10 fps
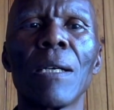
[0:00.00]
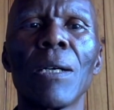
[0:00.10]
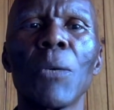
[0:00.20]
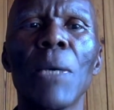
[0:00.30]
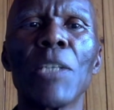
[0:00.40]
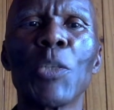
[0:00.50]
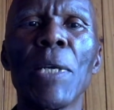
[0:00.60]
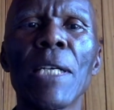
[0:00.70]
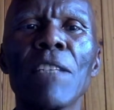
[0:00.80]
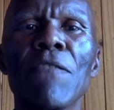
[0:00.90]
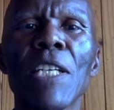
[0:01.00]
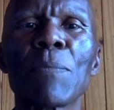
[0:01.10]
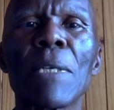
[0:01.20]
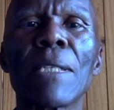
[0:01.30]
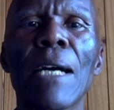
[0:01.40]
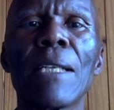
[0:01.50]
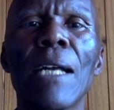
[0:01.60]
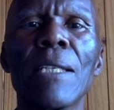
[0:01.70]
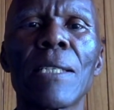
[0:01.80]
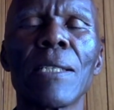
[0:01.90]
When doing investment
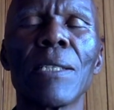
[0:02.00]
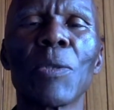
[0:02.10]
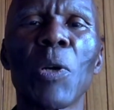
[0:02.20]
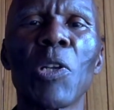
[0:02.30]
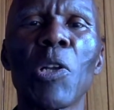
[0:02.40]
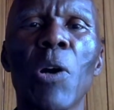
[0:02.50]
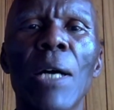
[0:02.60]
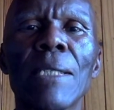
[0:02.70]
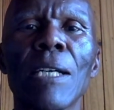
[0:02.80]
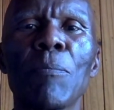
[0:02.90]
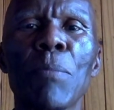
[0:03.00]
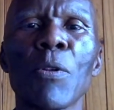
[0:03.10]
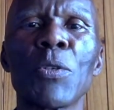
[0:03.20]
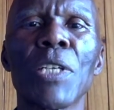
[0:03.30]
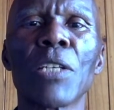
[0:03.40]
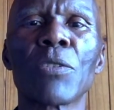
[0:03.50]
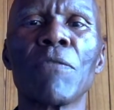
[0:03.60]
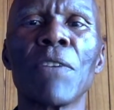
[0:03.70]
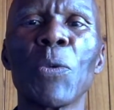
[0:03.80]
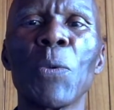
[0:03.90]
analysis on longer-term projects or
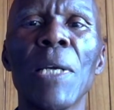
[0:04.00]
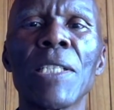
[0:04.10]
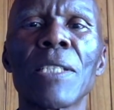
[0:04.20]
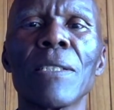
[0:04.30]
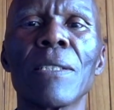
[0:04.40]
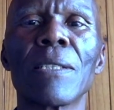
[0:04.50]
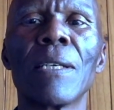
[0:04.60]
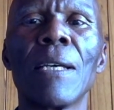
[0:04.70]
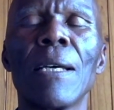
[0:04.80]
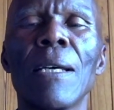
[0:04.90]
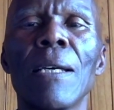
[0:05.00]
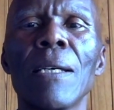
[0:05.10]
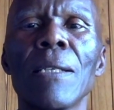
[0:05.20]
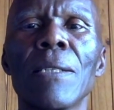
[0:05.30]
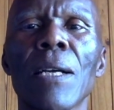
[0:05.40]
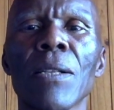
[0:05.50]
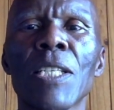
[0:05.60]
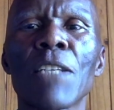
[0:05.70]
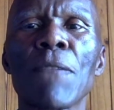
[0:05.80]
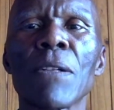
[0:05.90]
valuations, the
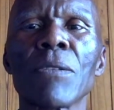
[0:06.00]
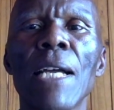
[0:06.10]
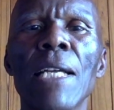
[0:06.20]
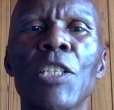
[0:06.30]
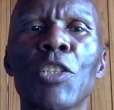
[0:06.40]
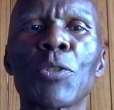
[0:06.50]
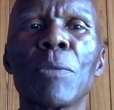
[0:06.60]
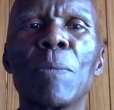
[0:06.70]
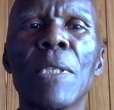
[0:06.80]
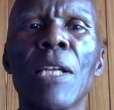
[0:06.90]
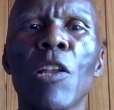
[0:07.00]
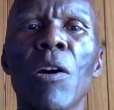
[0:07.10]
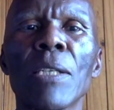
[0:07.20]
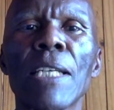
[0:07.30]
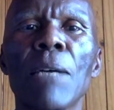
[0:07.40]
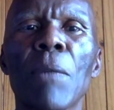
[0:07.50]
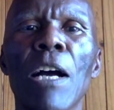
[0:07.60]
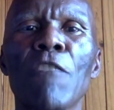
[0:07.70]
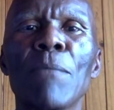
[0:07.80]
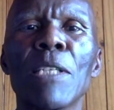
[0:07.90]
risk-free rate should be the long-term
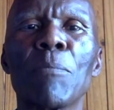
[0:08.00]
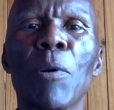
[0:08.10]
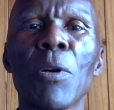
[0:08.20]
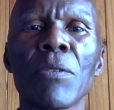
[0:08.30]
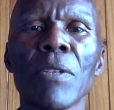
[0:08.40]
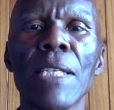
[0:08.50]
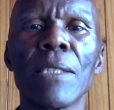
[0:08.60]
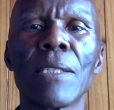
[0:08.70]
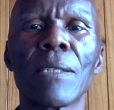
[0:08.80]
government bond rate.